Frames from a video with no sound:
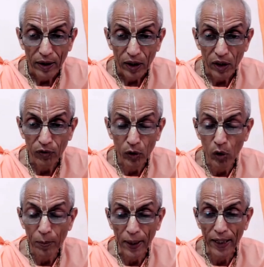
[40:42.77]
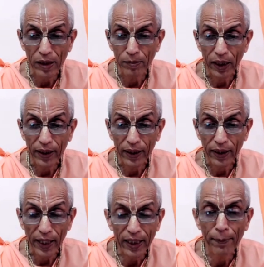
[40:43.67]
If you don't pardon me,
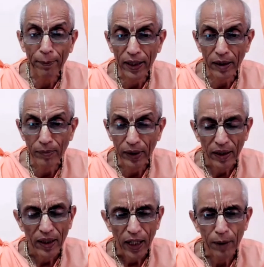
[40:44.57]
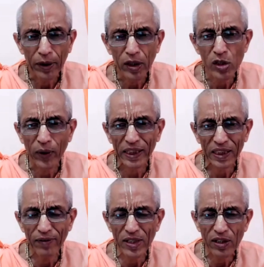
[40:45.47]
kindly pardon me. And because
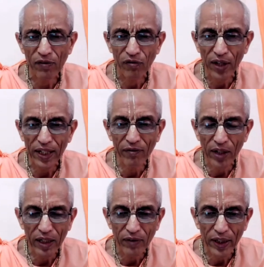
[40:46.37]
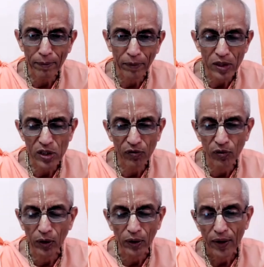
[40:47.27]
Vaishnavas are very, very, very
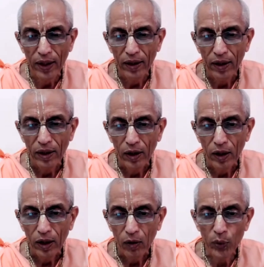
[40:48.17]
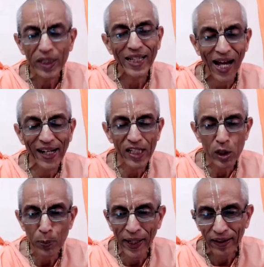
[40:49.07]
merciful, we can
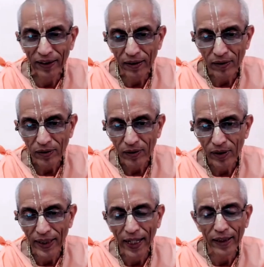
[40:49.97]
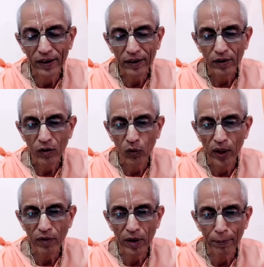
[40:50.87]
expect that
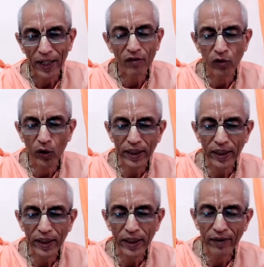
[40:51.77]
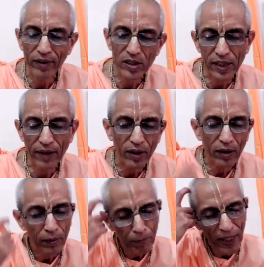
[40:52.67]
when we beg forgiveness, they will
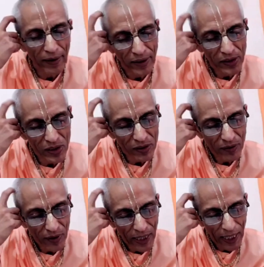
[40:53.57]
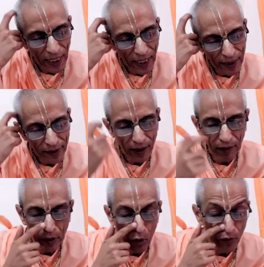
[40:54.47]
pardon us and
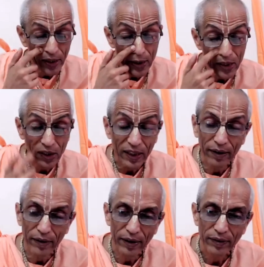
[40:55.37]
our offense is cleared.